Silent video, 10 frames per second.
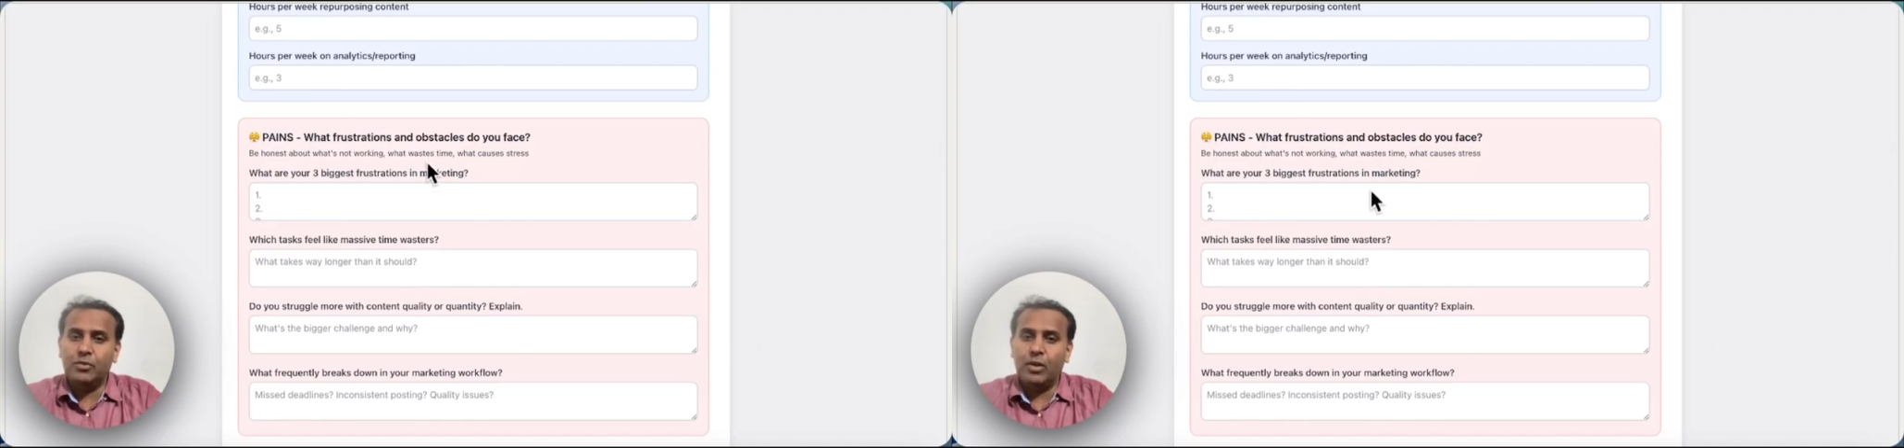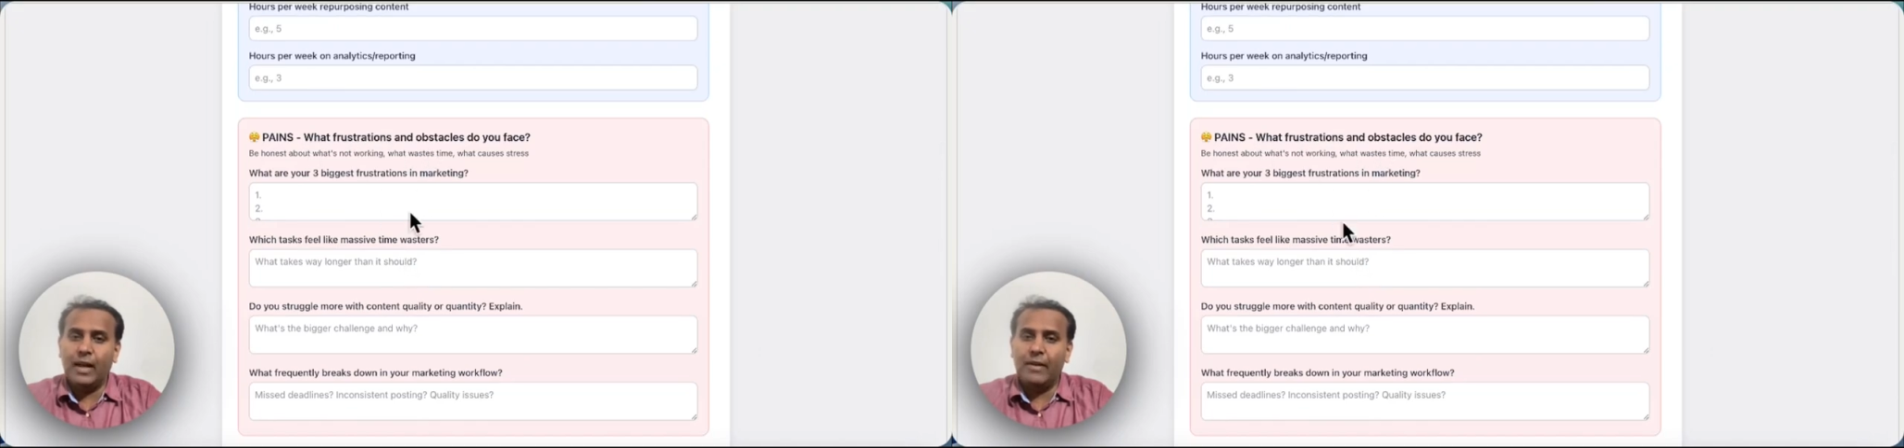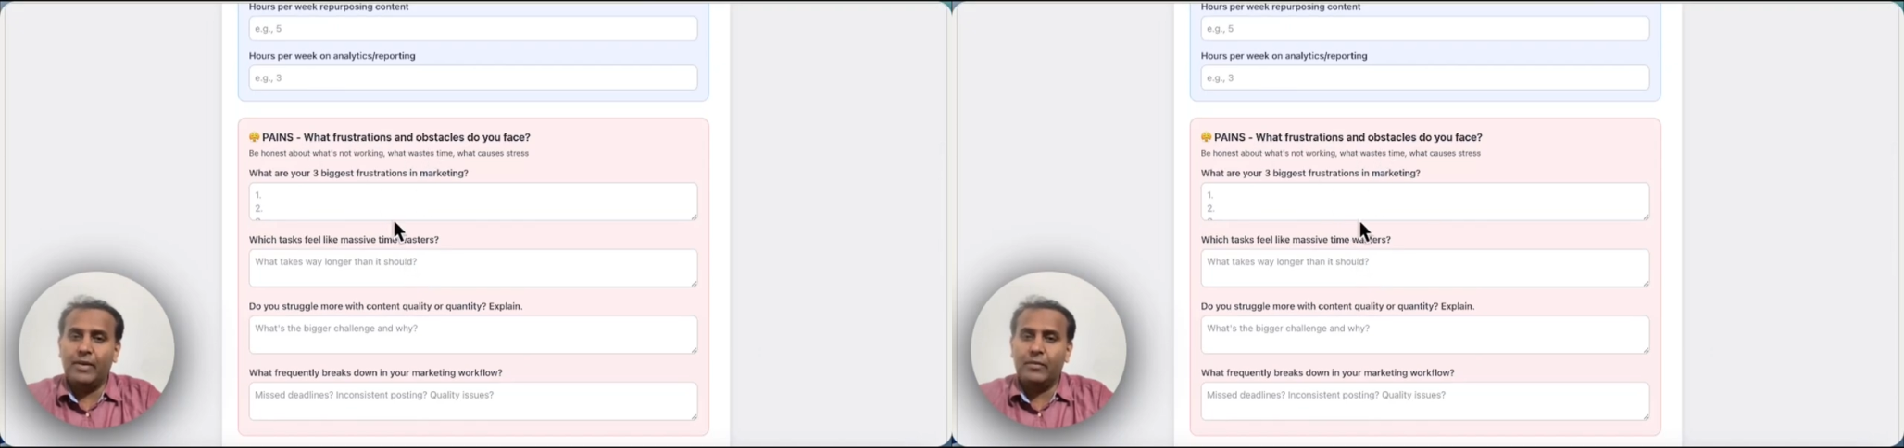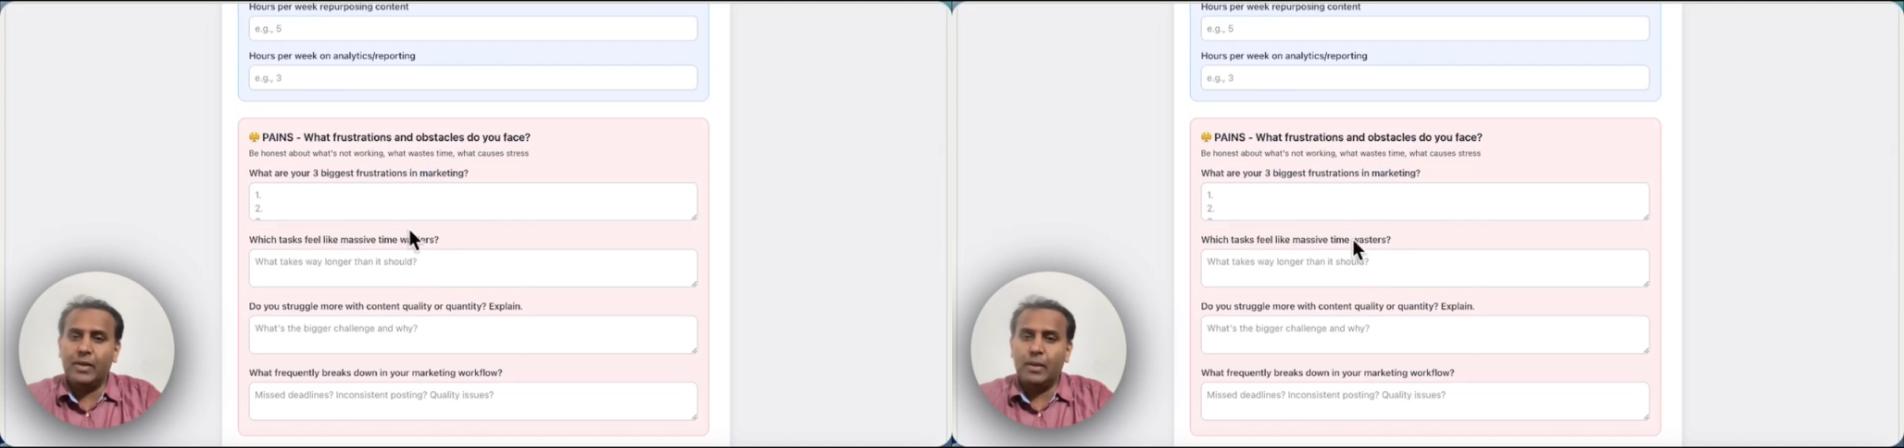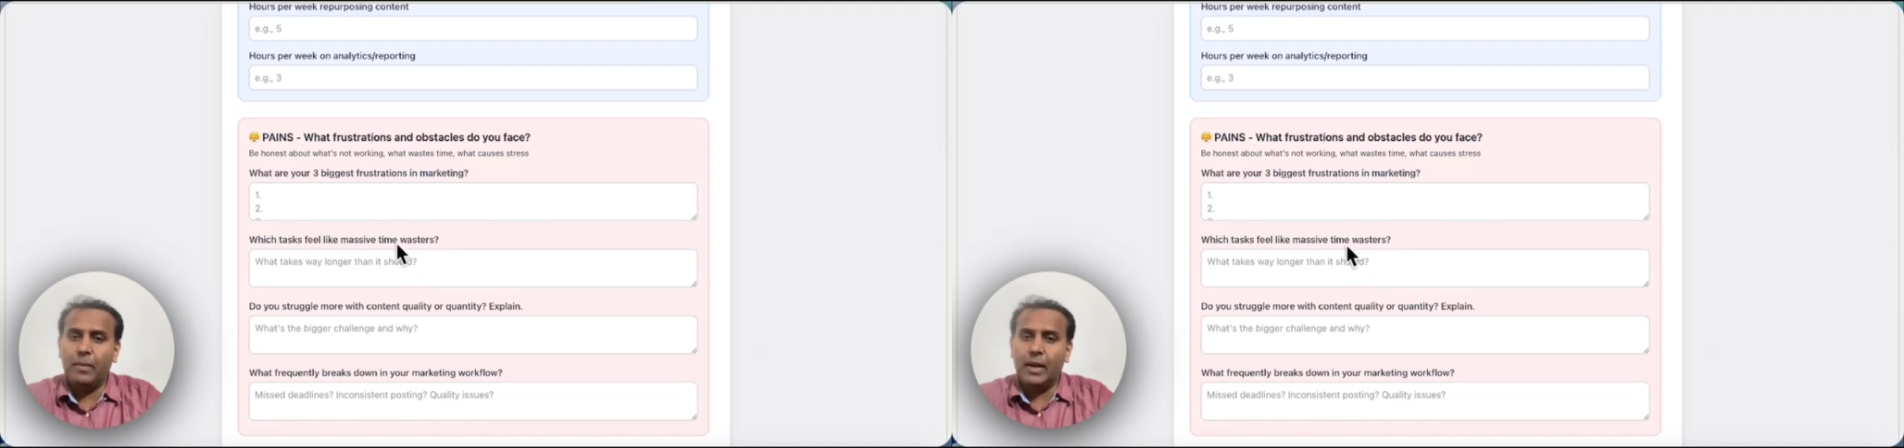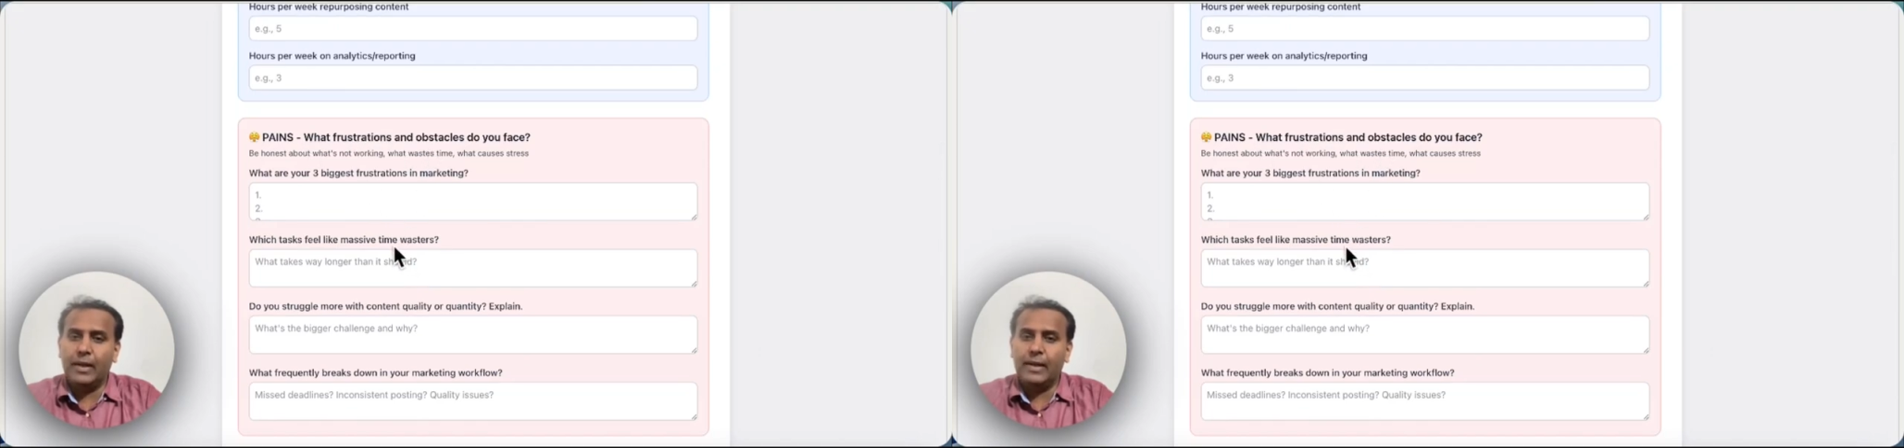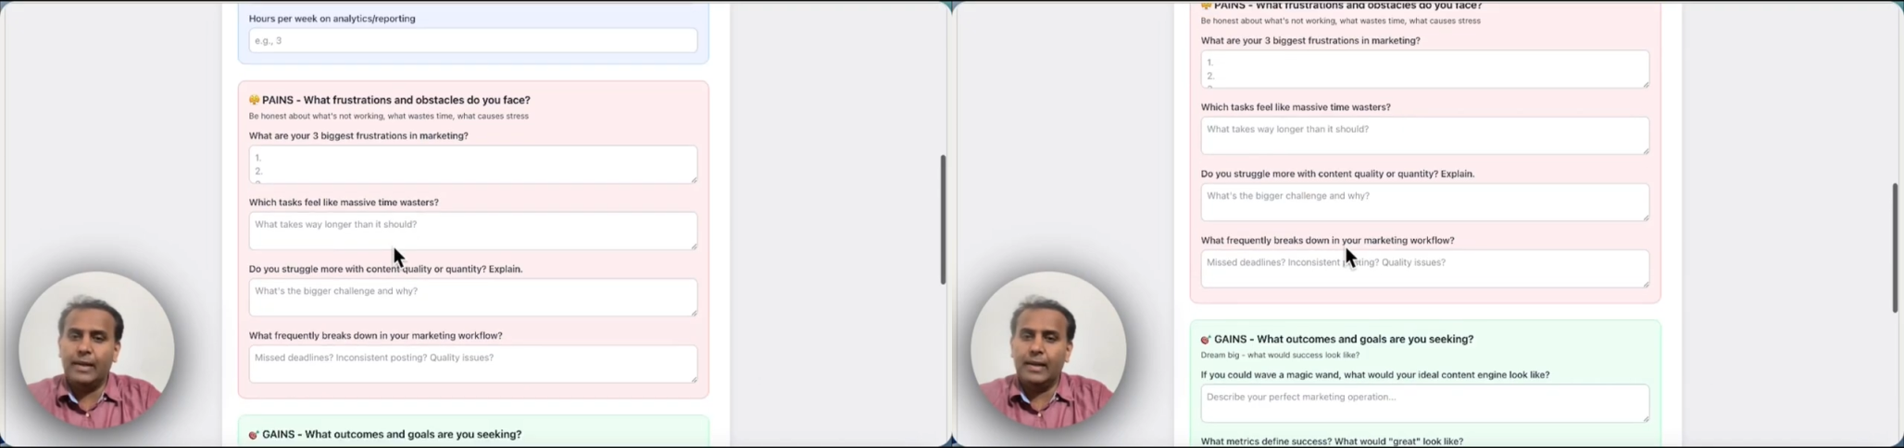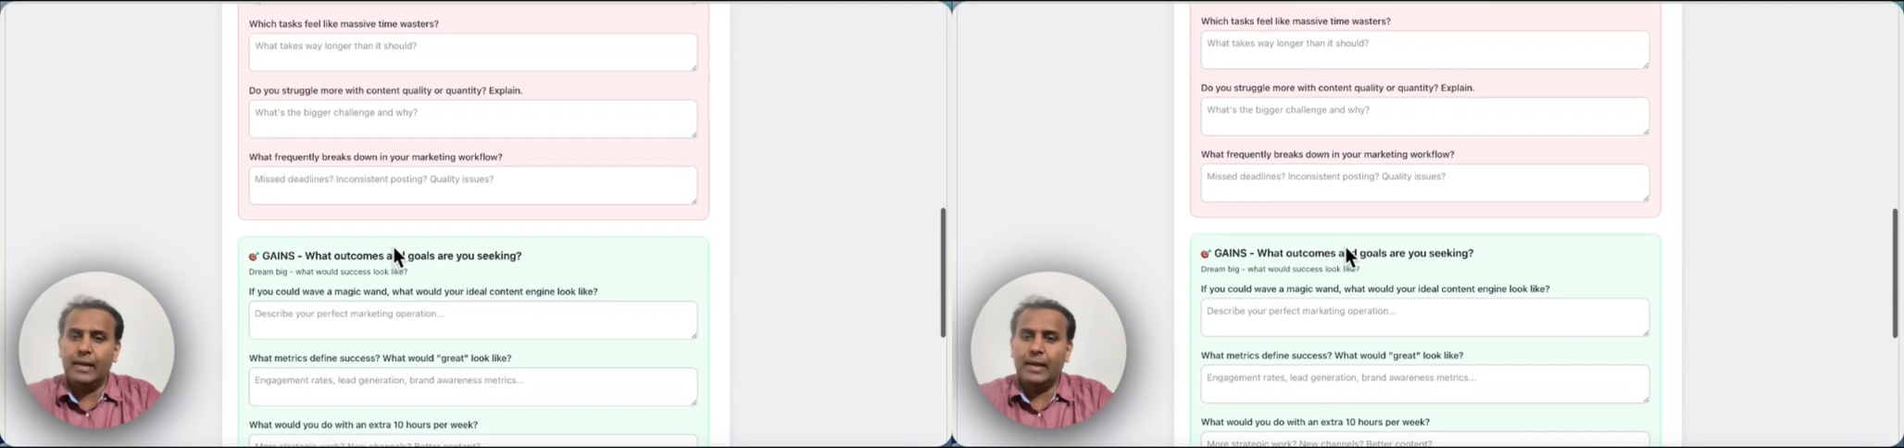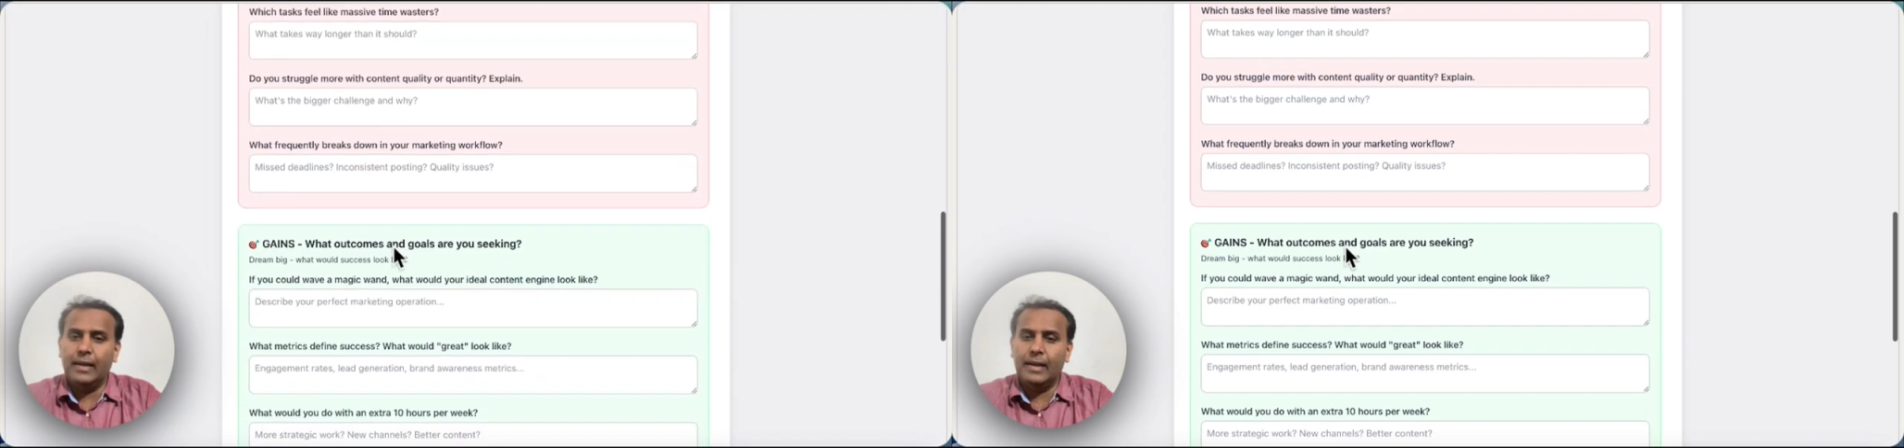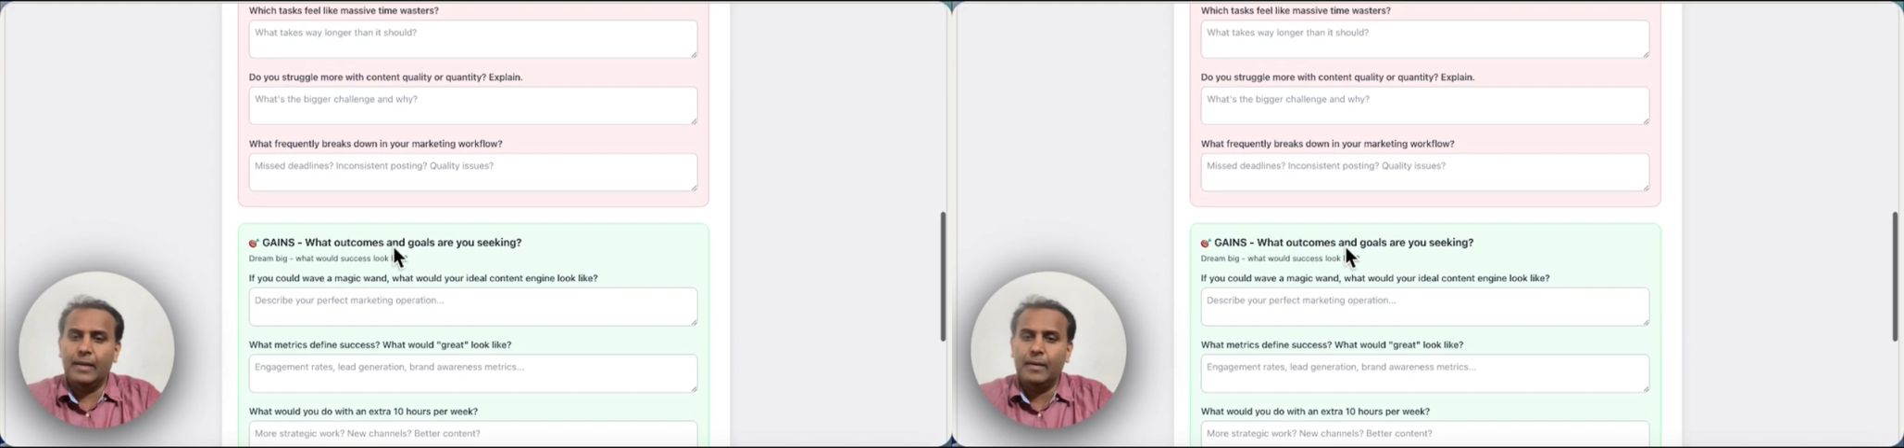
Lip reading: having with the marketing related,